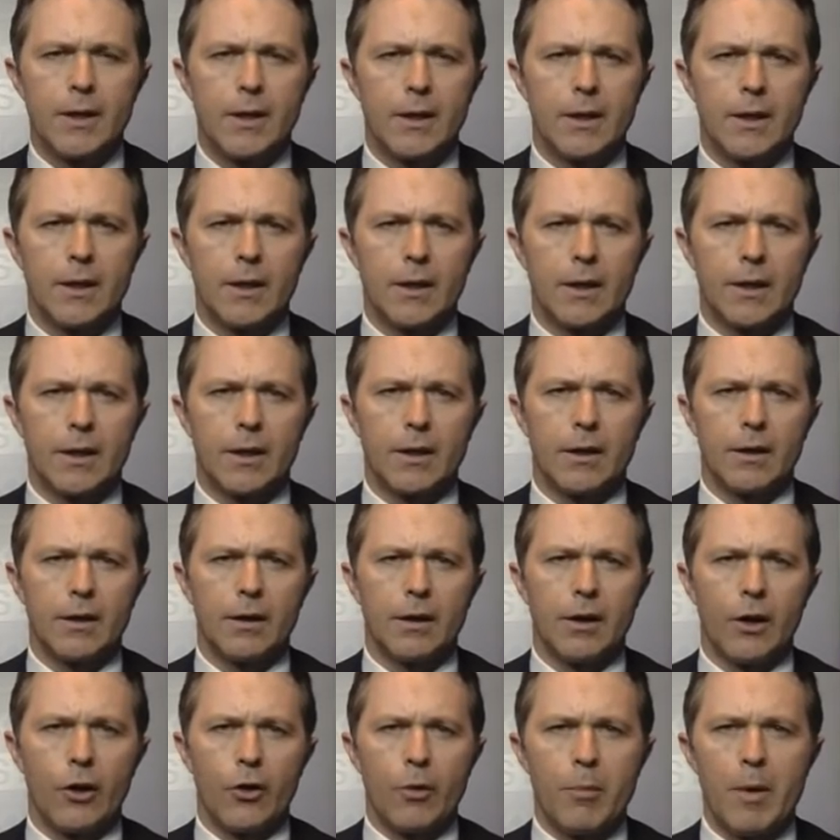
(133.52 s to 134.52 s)

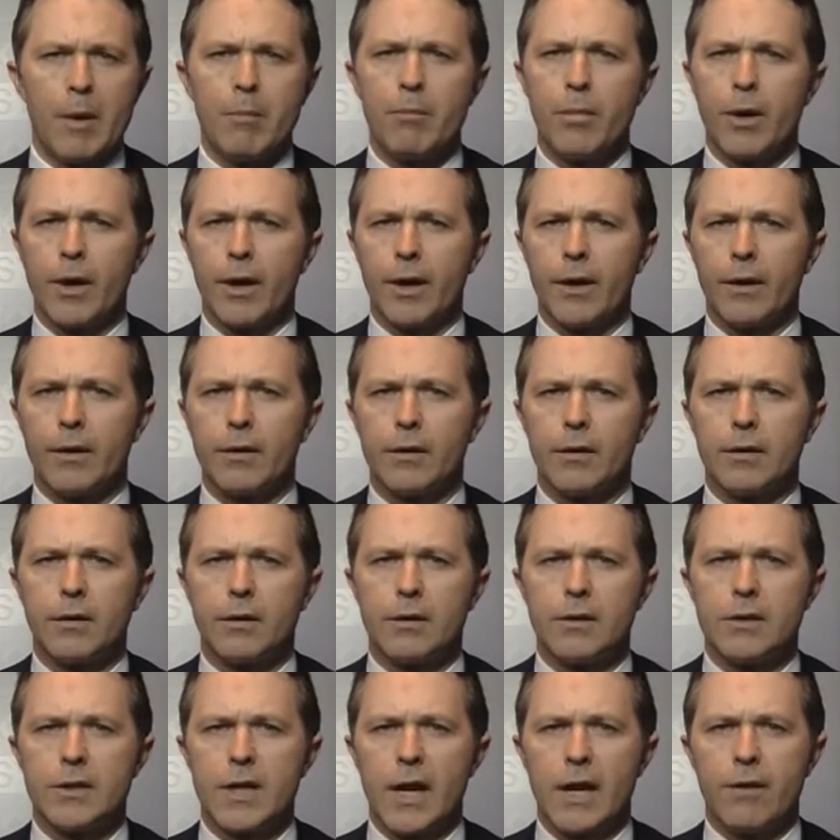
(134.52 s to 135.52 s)
I remember,
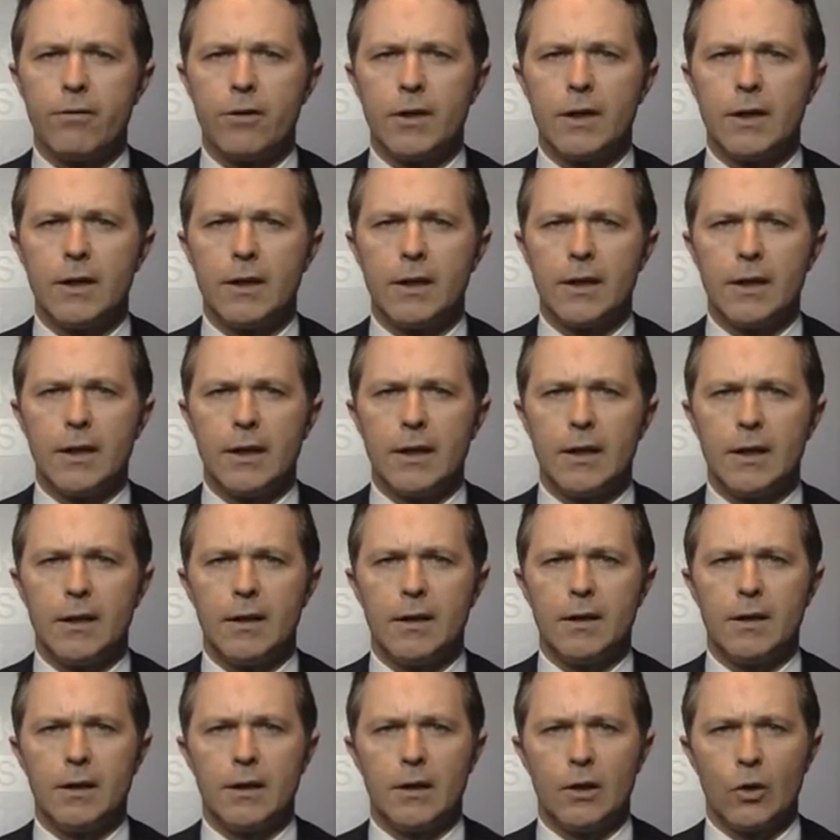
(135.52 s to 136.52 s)
David,
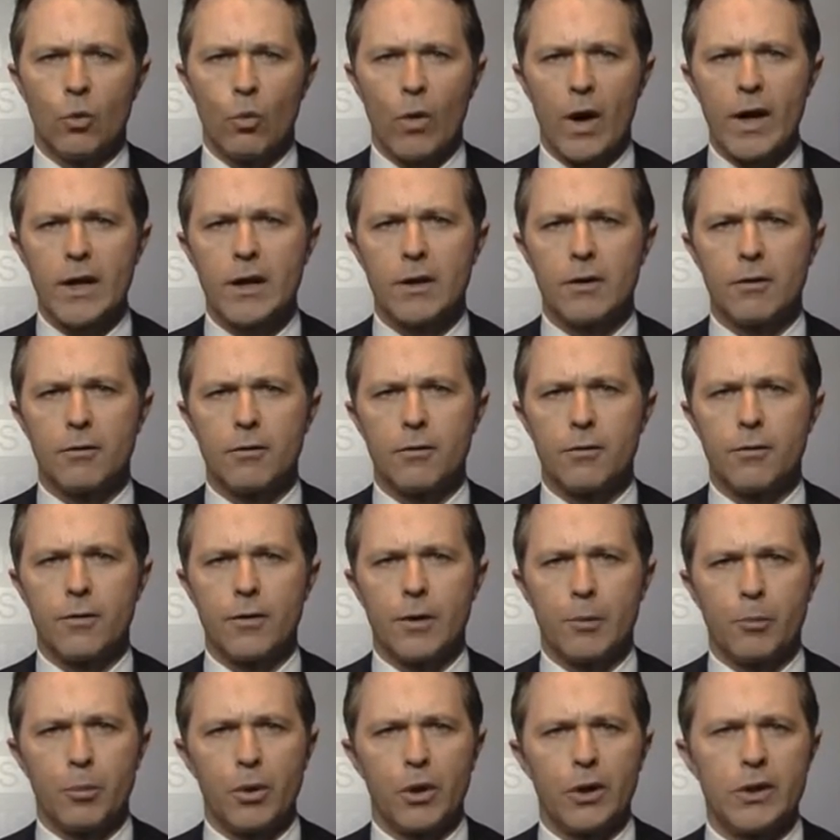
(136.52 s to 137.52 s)
in the wake of
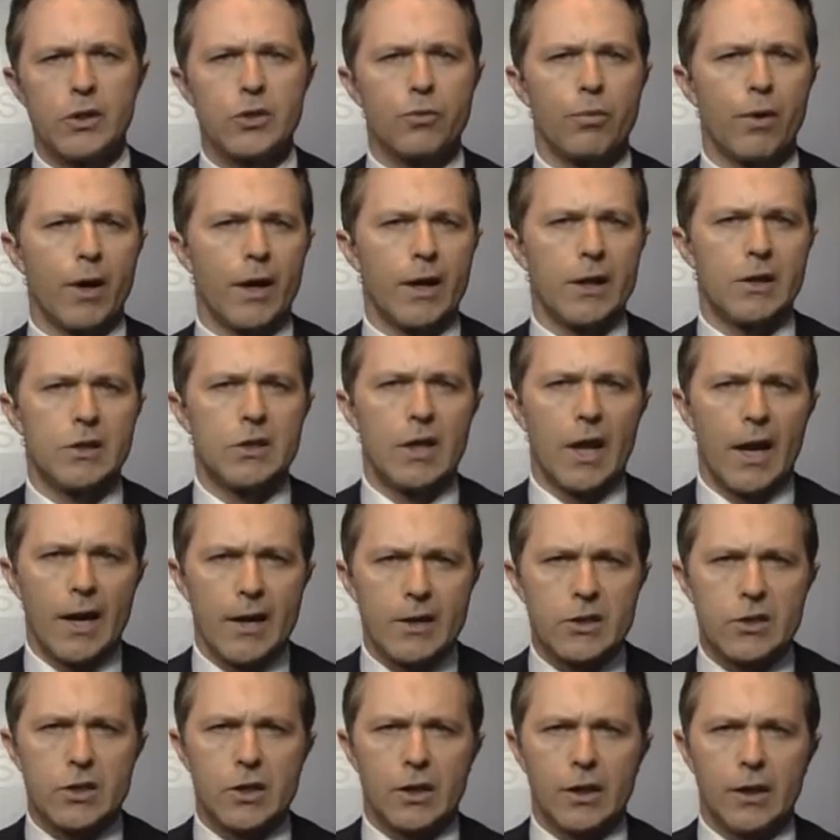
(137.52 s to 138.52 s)
the police raids
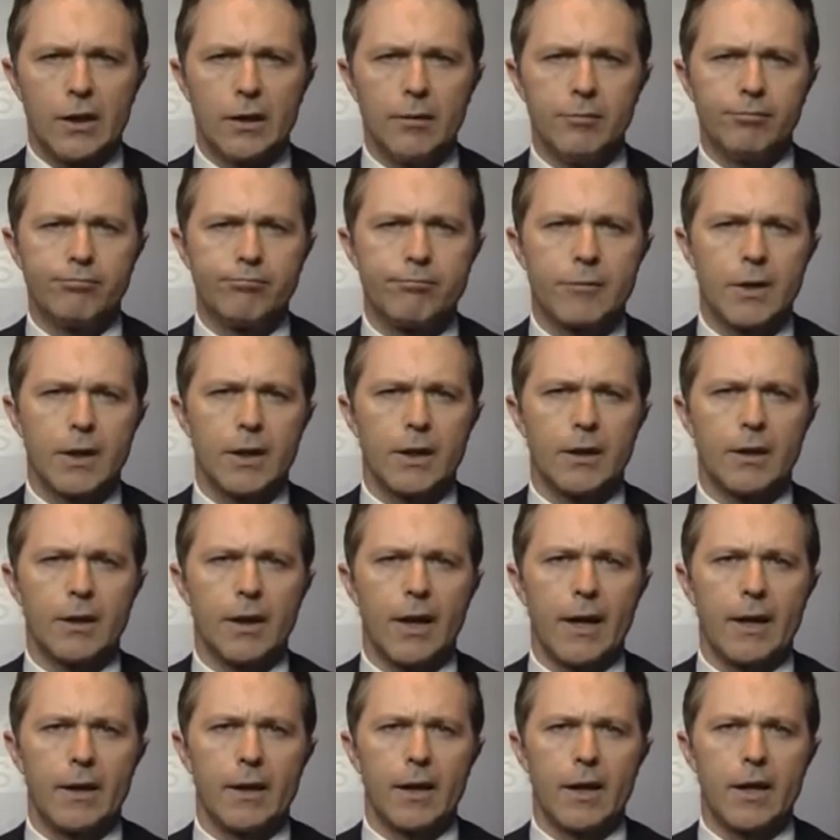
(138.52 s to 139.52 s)
last year, and
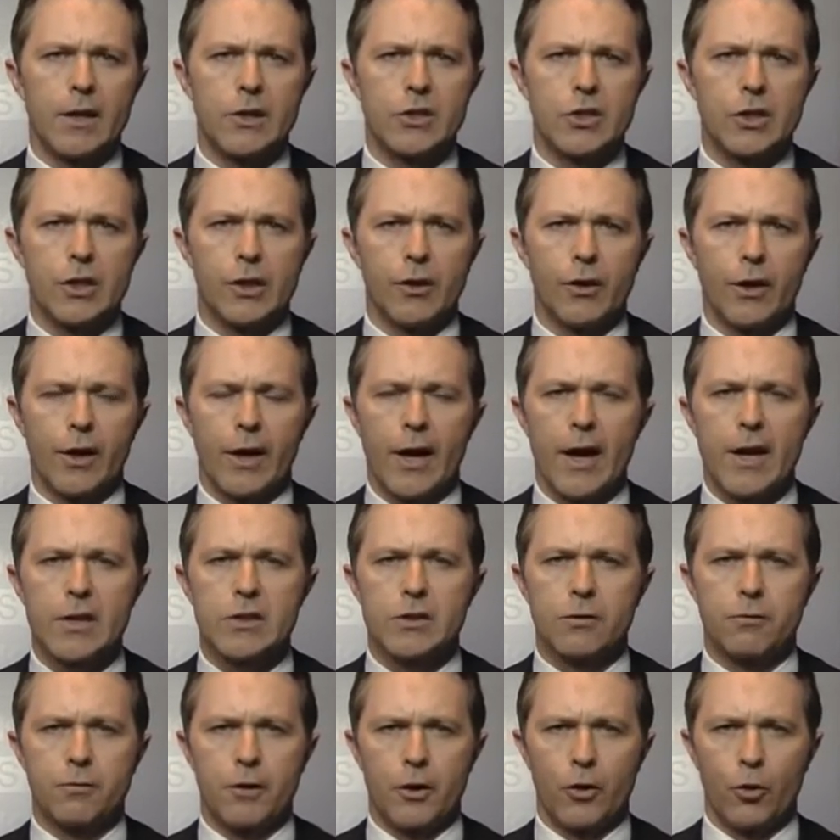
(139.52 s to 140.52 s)
late last year, I
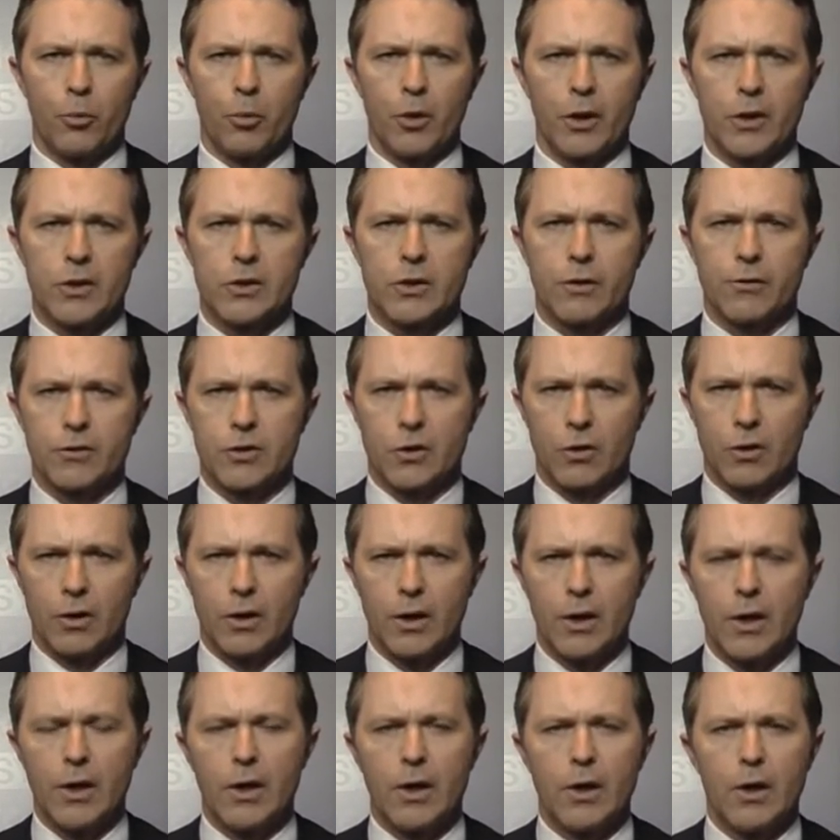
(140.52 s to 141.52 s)
asked a federal police officer,
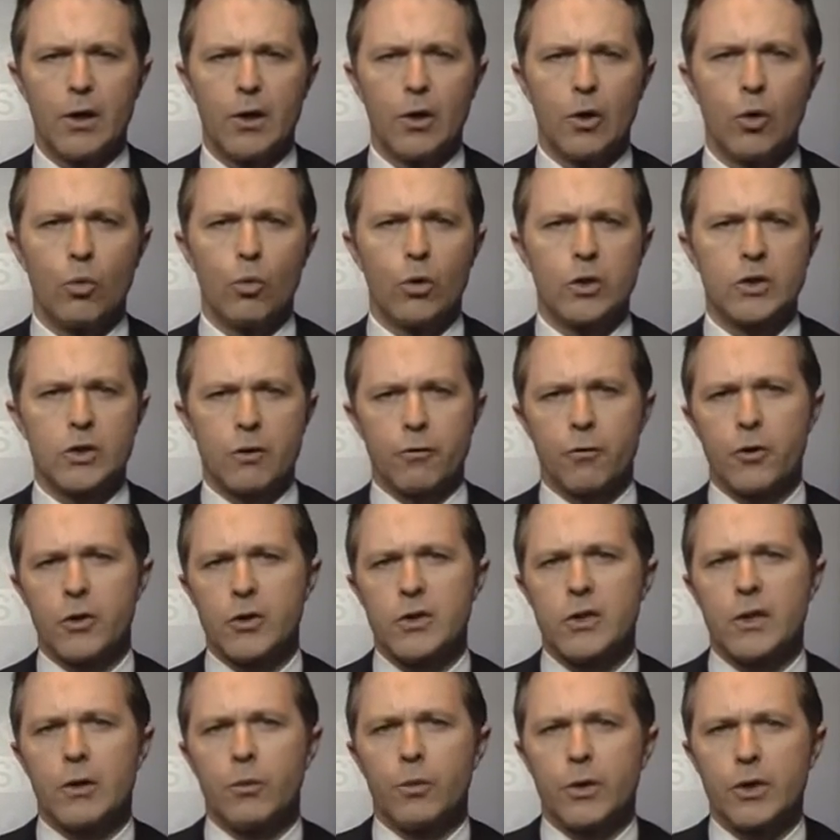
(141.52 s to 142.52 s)
what's the
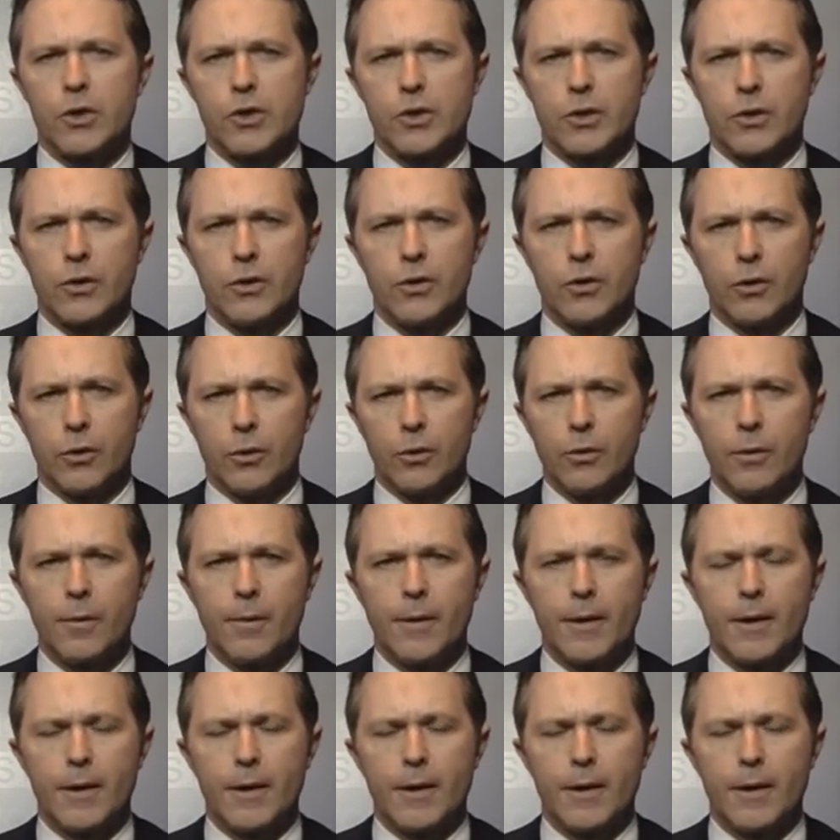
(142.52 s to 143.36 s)
first thing we should do?